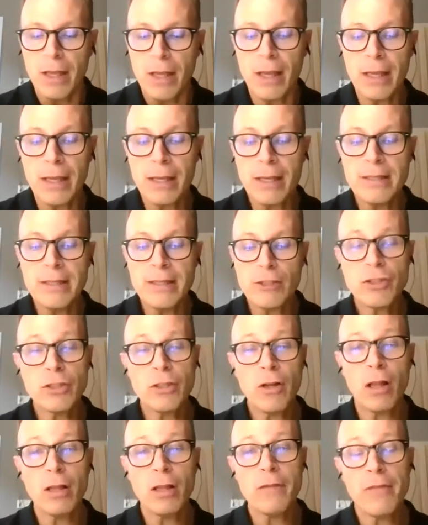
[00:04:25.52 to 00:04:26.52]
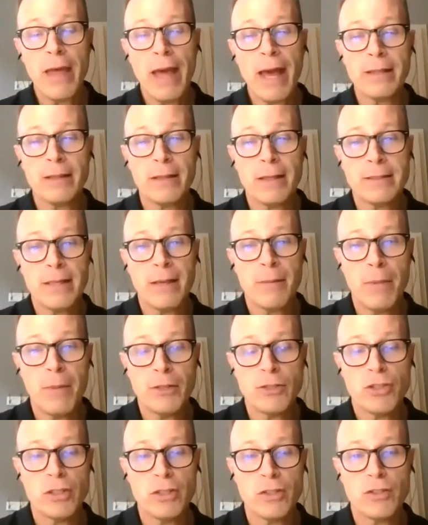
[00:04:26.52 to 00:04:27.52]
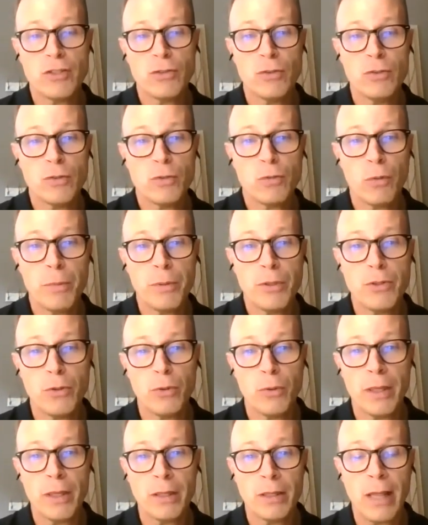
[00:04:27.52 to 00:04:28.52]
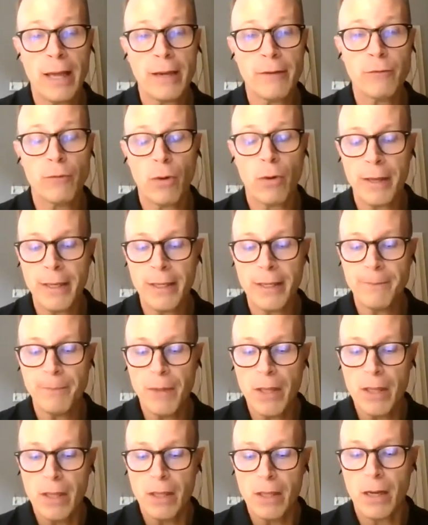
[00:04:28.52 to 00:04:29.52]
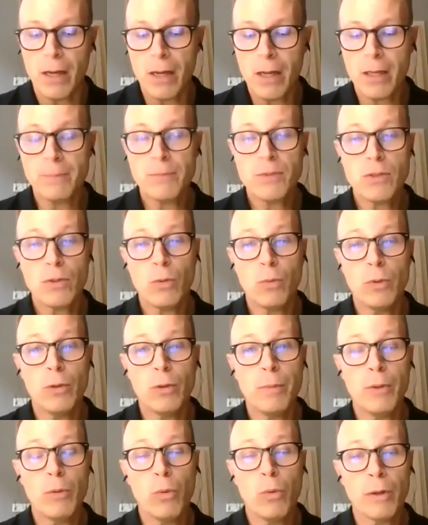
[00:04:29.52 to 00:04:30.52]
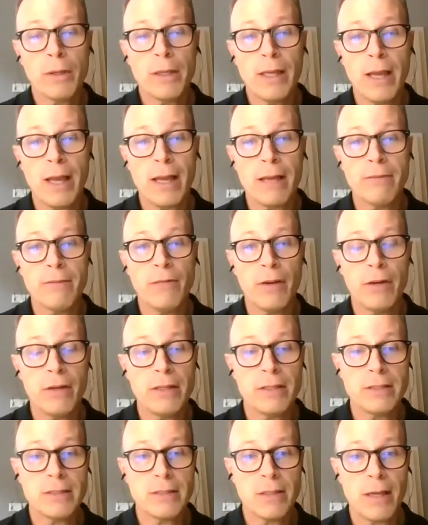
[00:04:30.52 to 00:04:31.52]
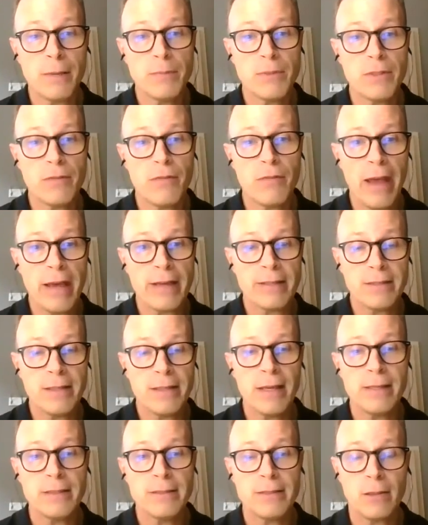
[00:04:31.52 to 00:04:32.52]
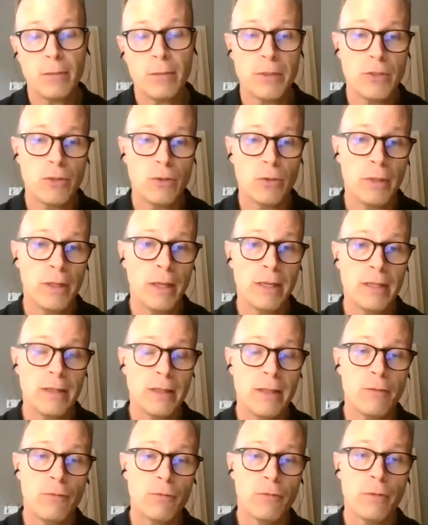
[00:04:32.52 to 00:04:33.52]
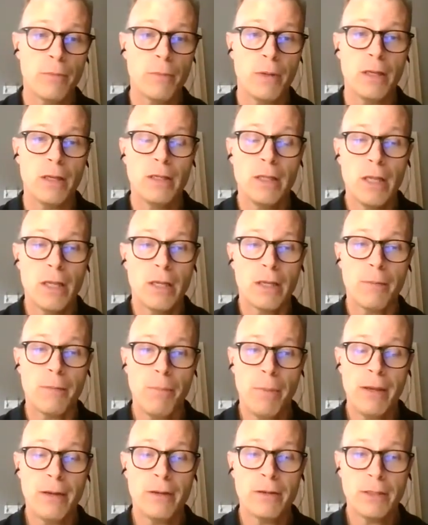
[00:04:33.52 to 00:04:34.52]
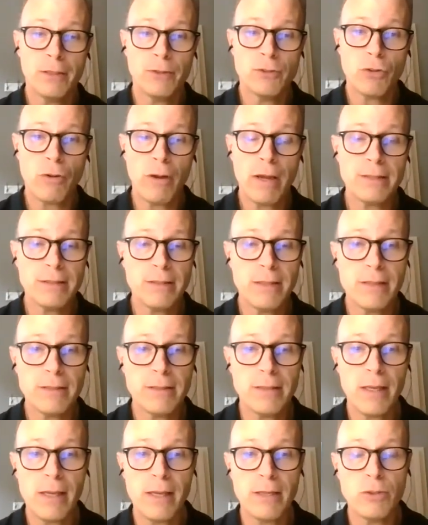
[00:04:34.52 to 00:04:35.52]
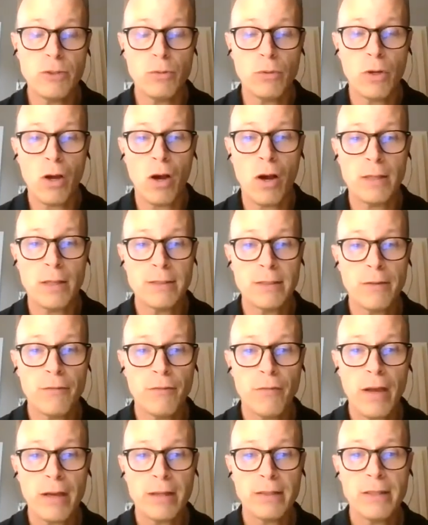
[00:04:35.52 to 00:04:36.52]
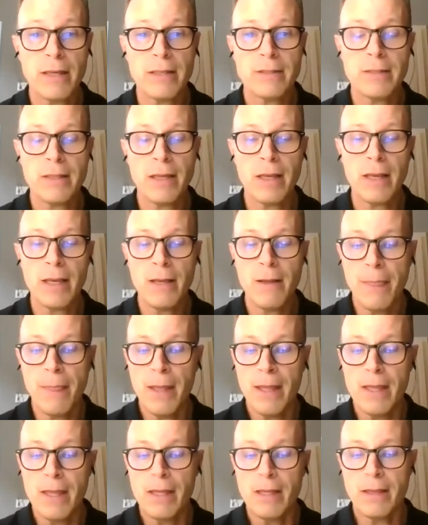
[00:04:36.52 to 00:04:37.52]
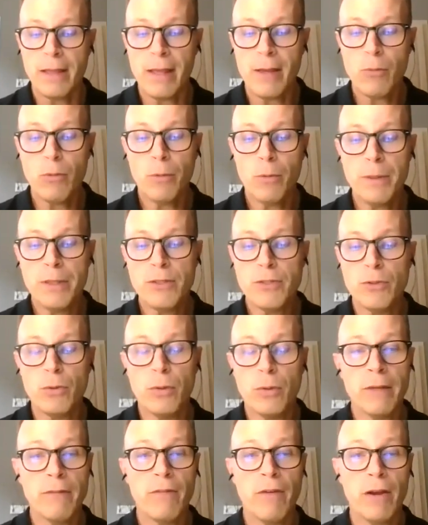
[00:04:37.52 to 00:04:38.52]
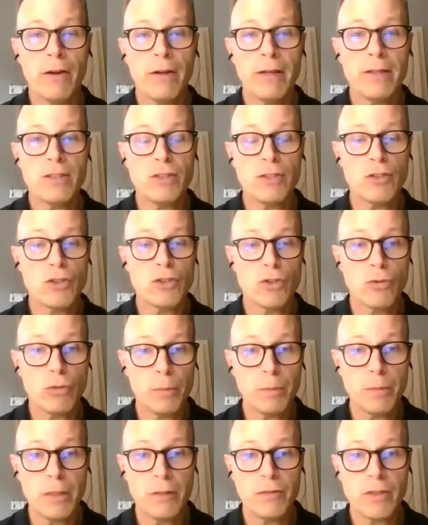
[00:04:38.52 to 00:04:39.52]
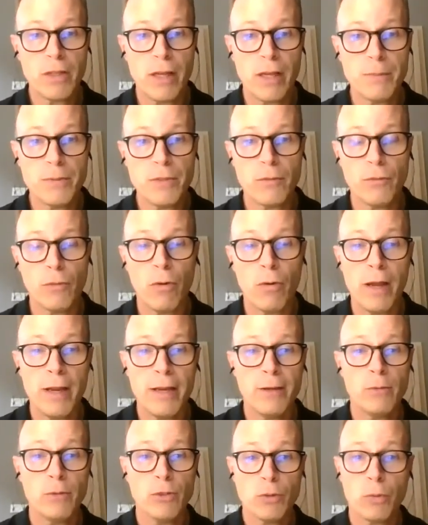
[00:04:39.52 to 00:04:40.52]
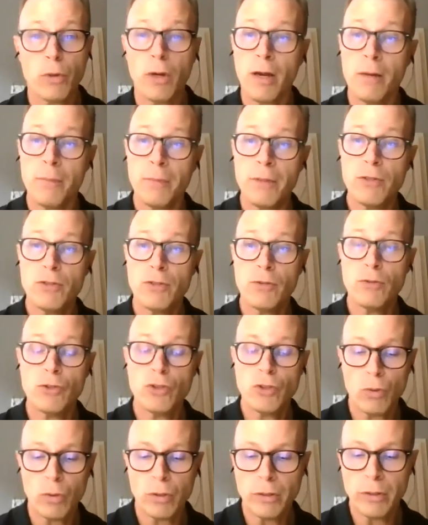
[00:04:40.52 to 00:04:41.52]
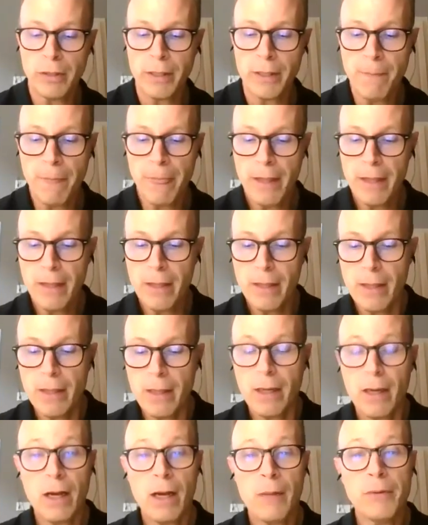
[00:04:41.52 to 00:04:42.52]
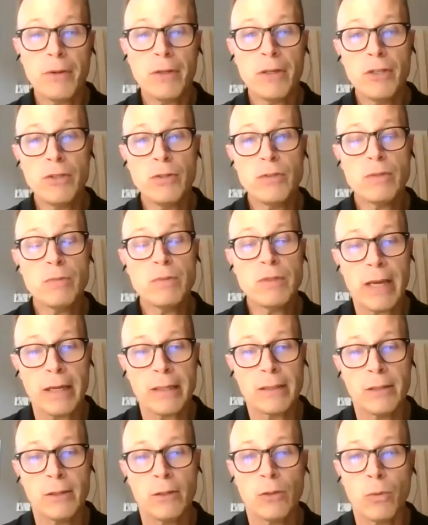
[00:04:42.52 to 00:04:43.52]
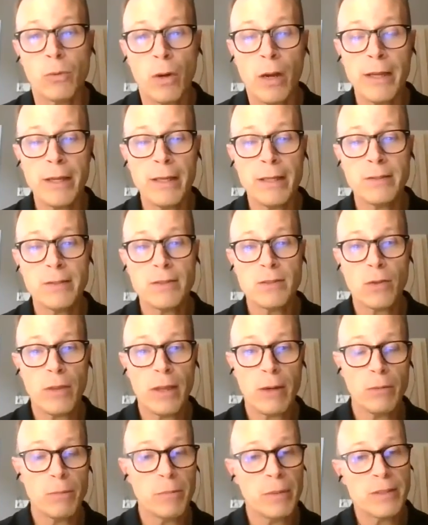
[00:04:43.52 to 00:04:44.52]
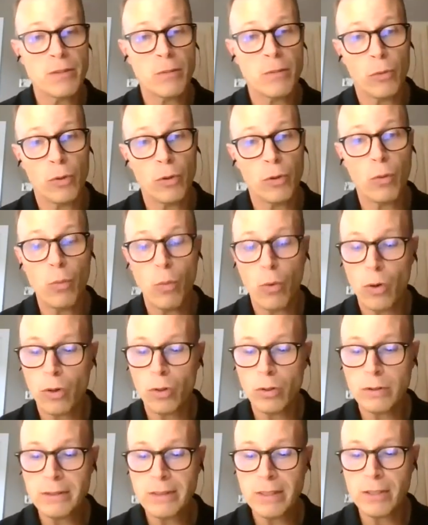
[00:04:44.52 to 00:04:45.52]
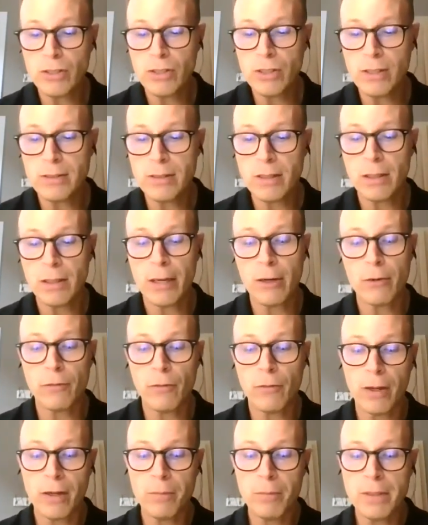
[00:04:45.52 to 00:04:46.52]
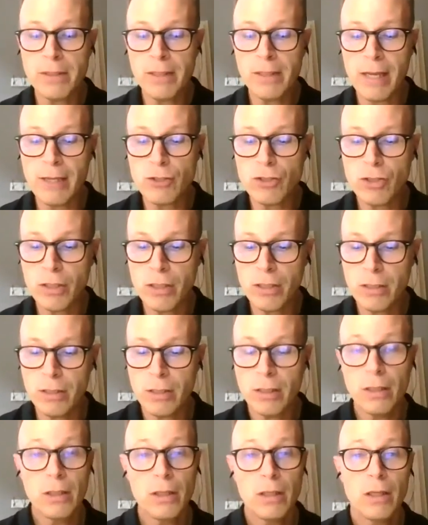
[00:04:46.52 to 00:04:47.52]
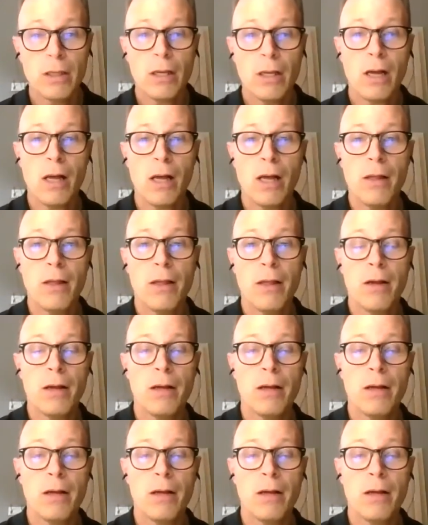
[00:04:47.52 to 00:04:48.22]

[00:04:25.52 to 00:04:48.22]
In addition to all of that, as I mentioned, the students will be doing a lot of writing. So we'll be working on various types of essays. They'll be doing anything from a compare-contrast essay to a cause and effect essay. They will be doing various descriptive types of writing, which we're coming to shortly. They're going to do some technical writing, so that would be some real world, such as a letter of recommendation, a